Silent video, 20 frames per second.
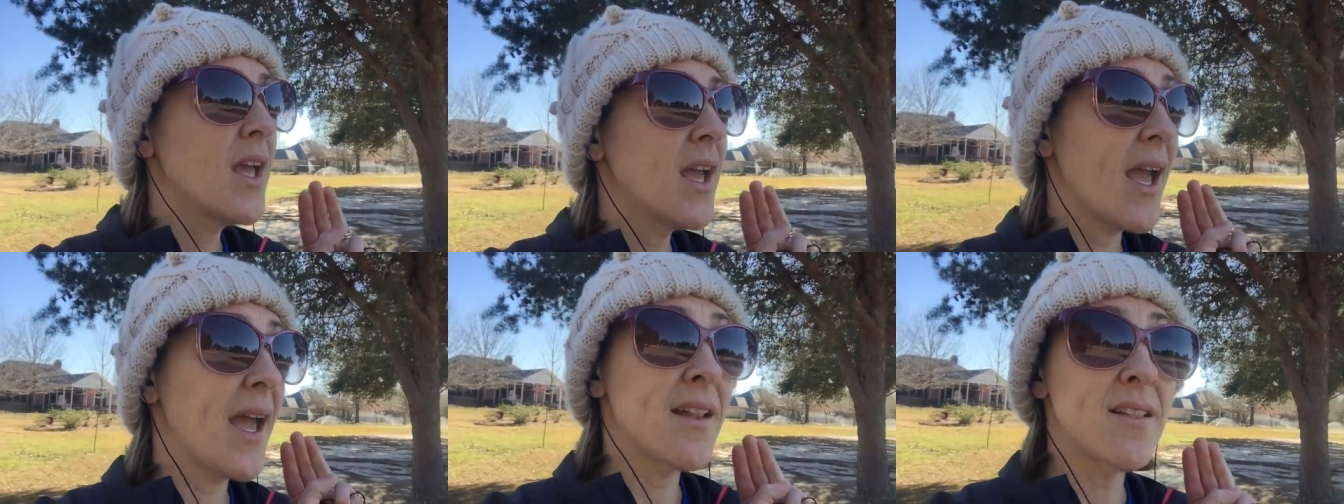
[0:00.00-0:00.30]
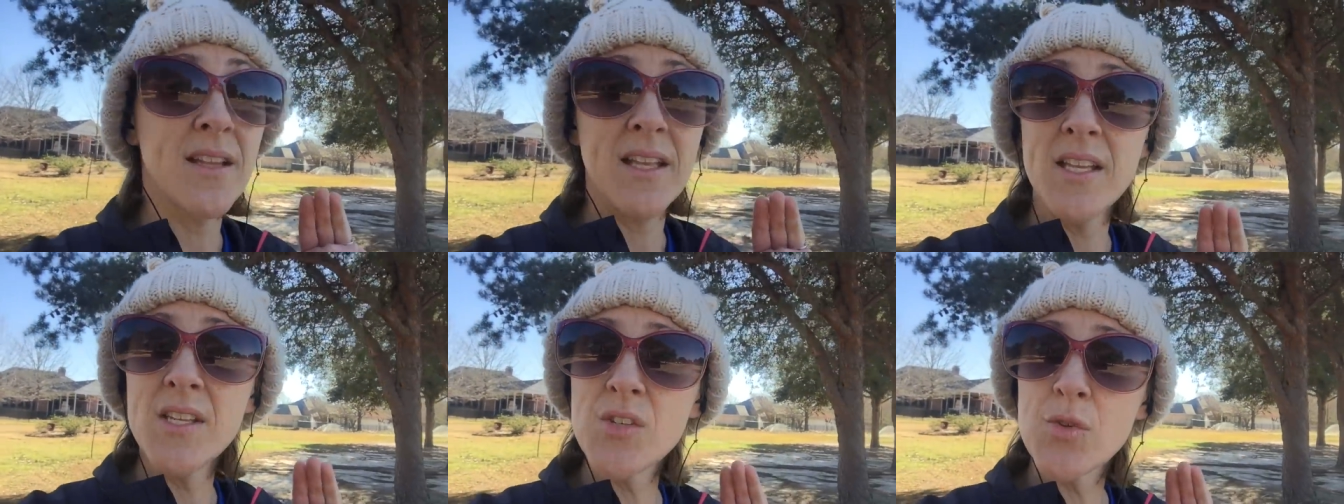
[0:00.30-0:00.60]

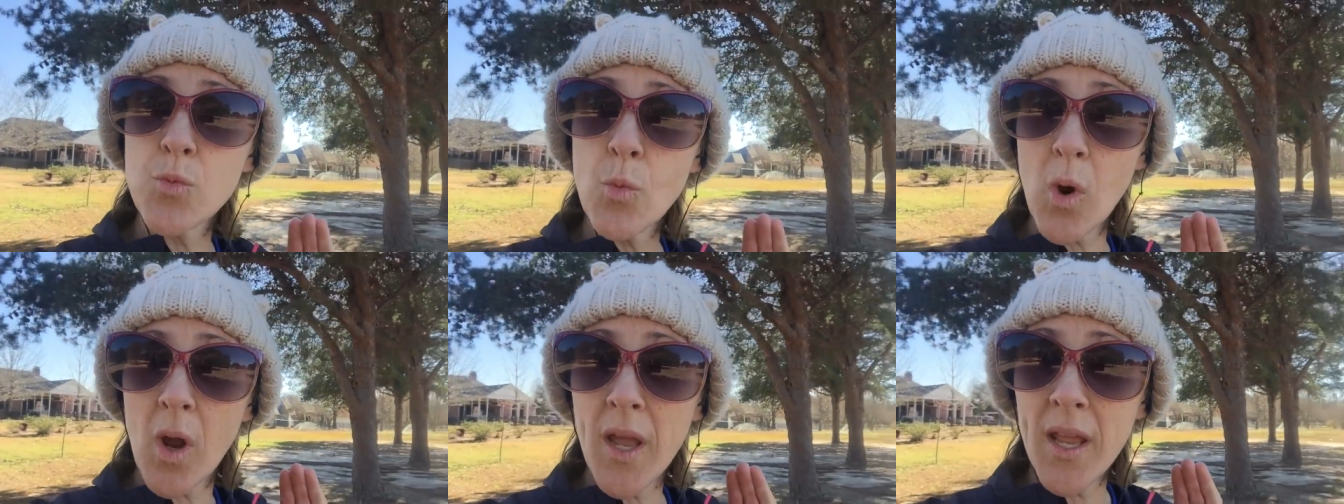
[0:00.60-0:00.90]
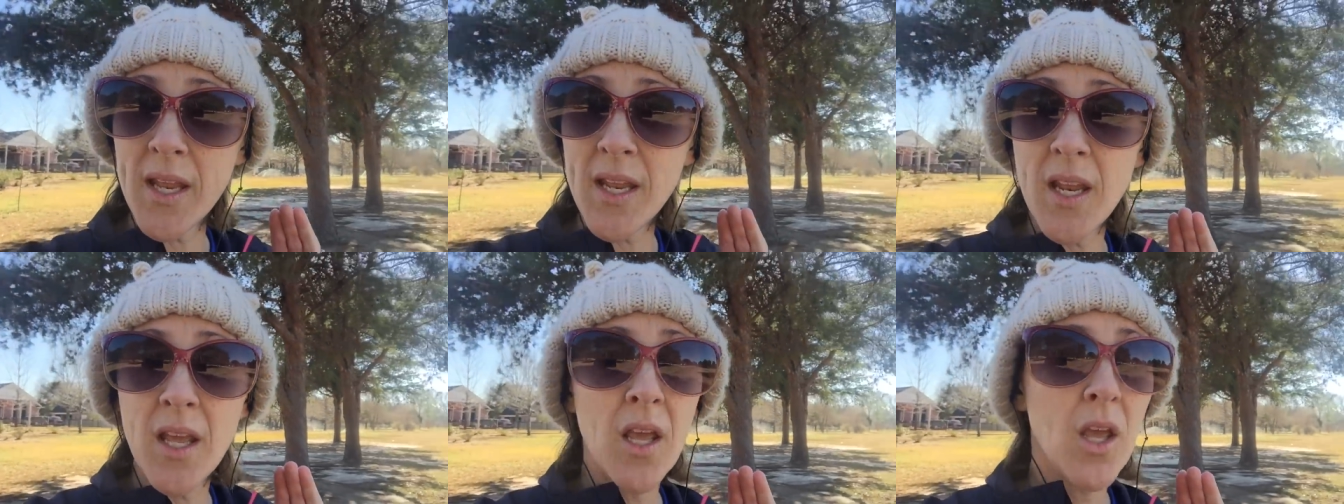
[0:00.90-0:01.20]
at least
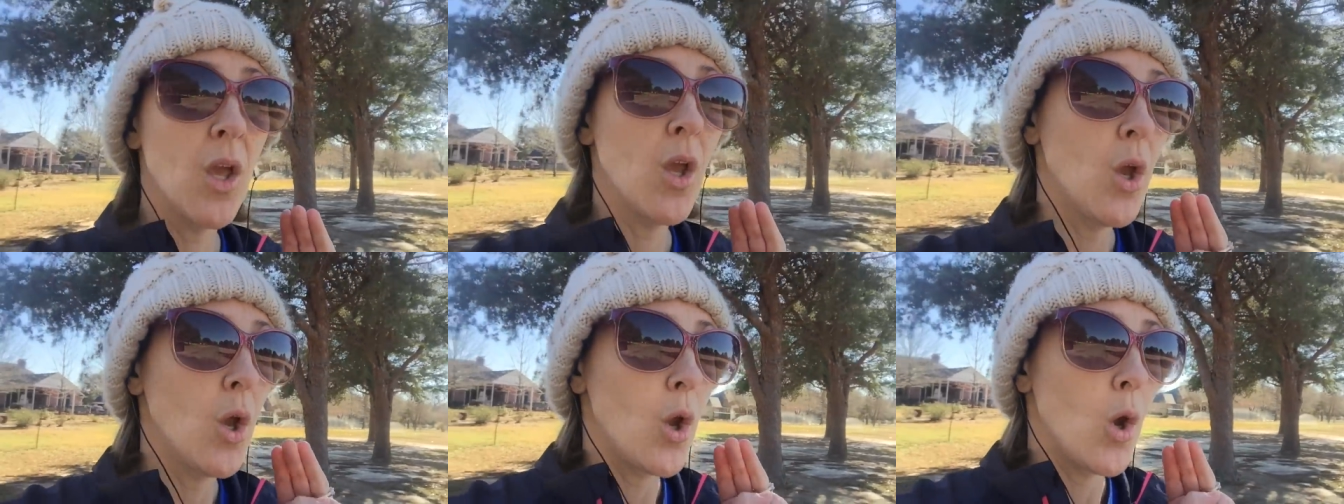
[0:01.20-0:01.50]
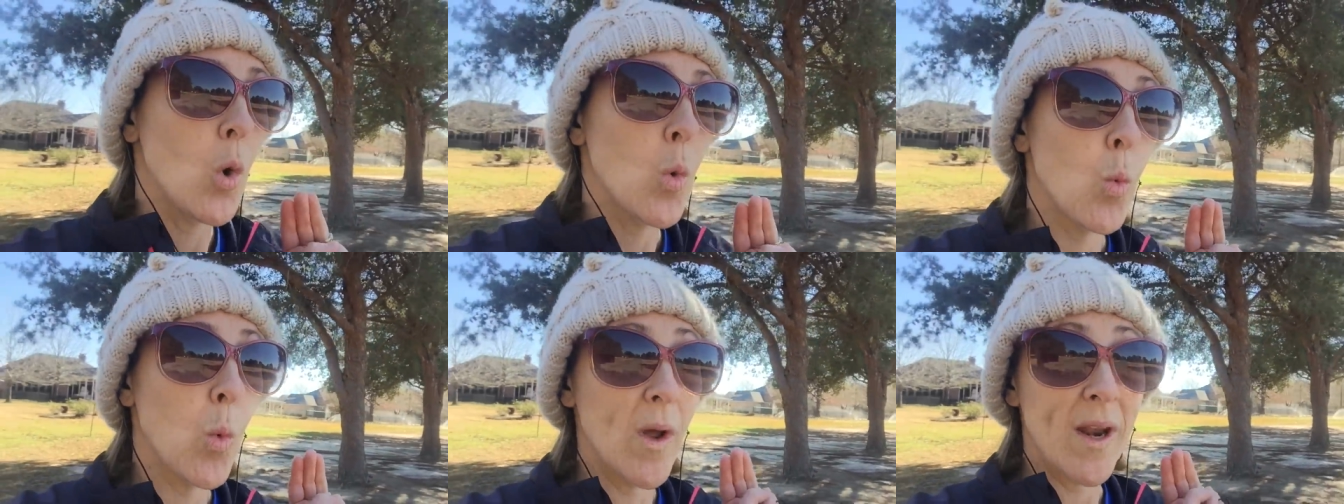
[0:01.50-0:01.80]
one,
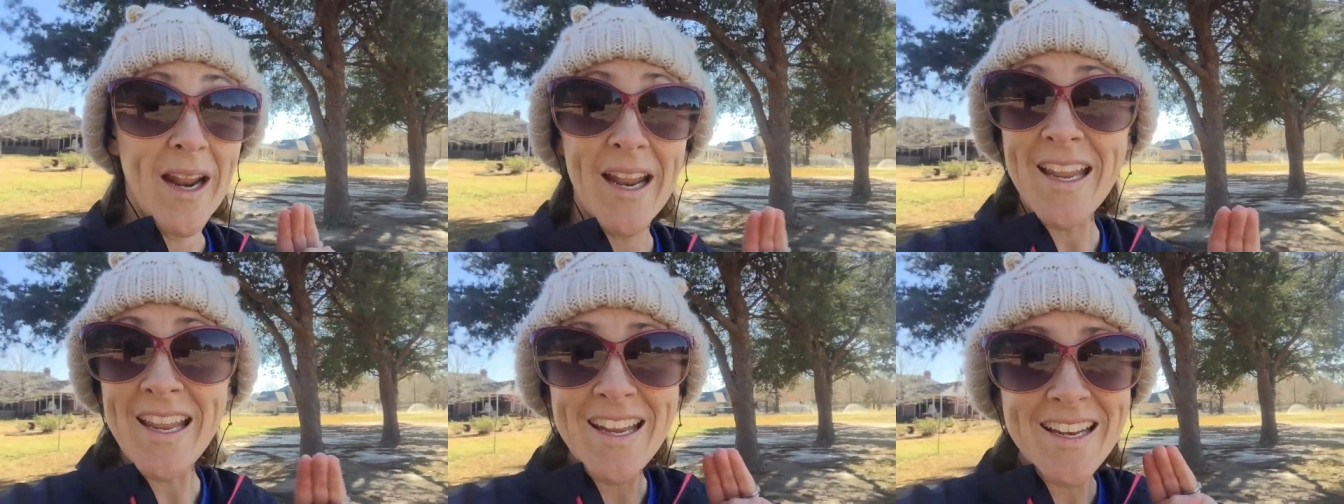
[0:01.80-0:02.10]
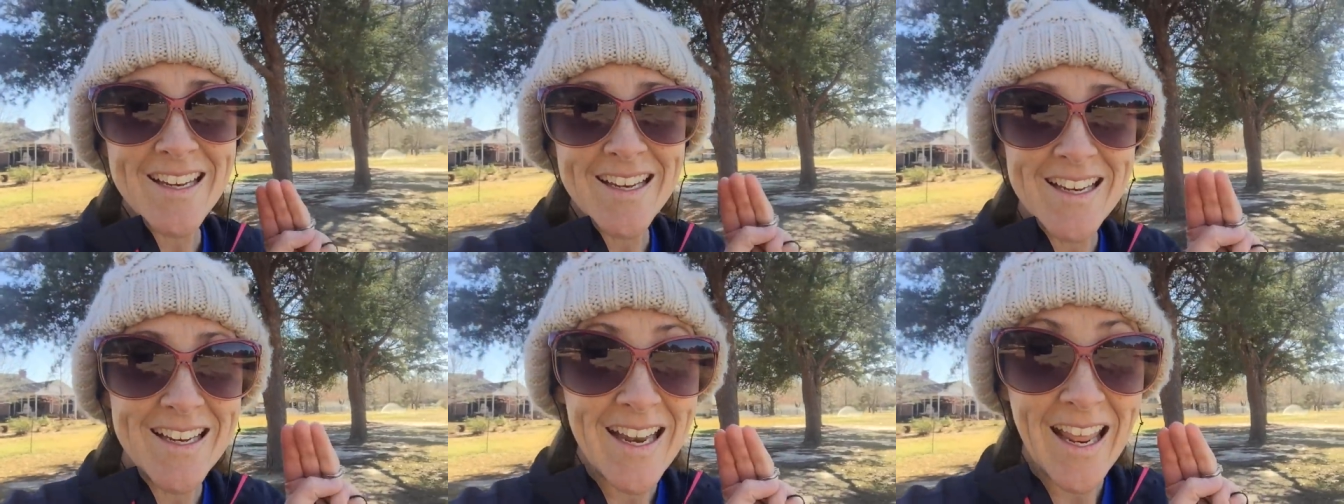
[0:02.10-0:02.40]
what I
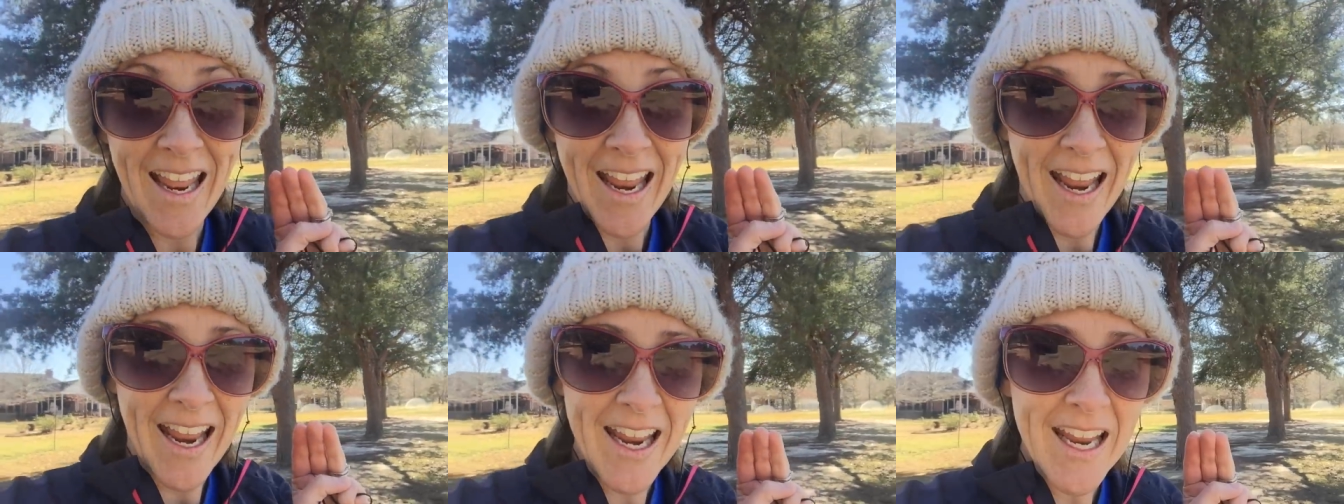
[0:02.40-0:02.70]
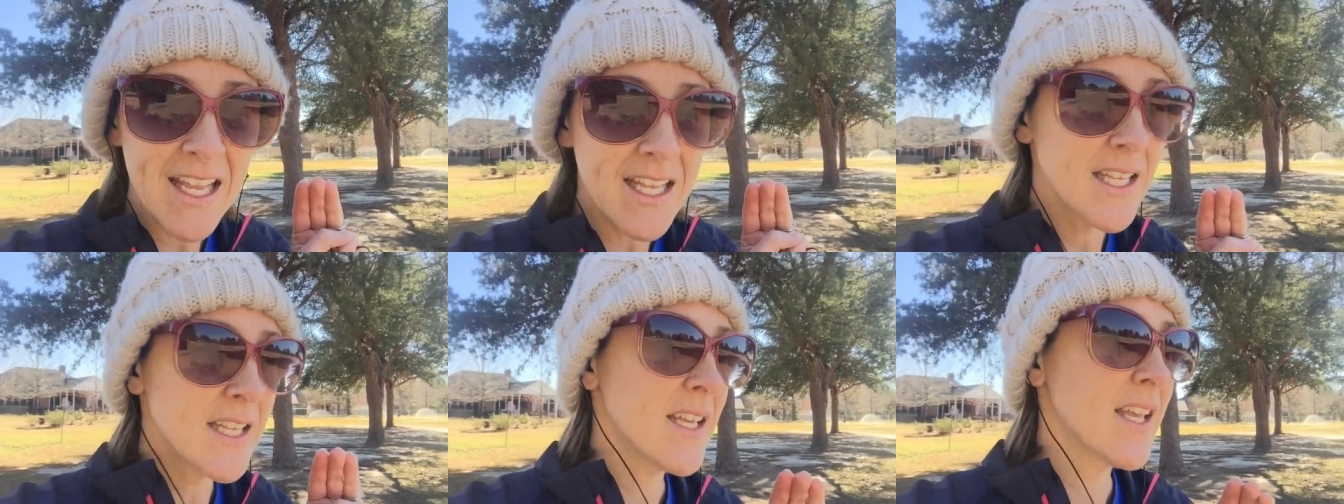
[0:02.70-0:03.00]
eat in a day,